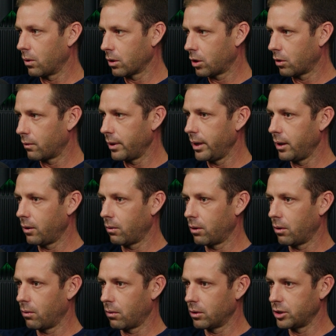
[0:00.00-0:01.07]
Korea
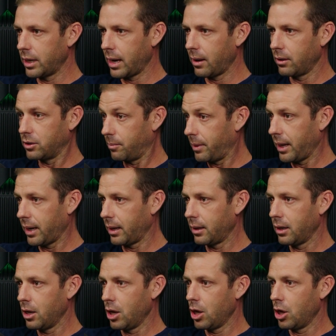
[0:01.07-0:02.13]
or Japan,
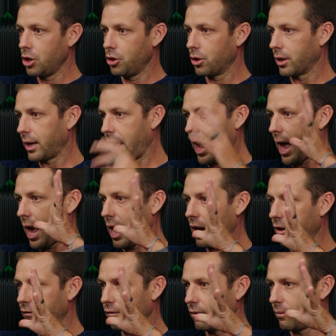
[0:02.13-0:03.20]
you're going to
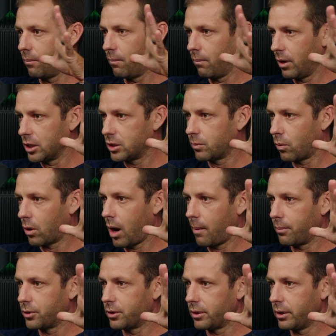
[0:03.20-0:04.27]
have much more
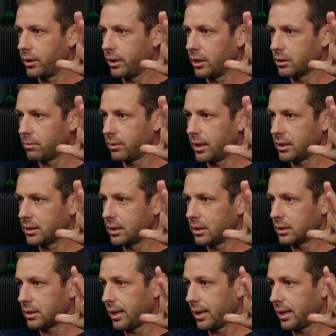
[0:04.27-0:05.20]
opportunity in these places.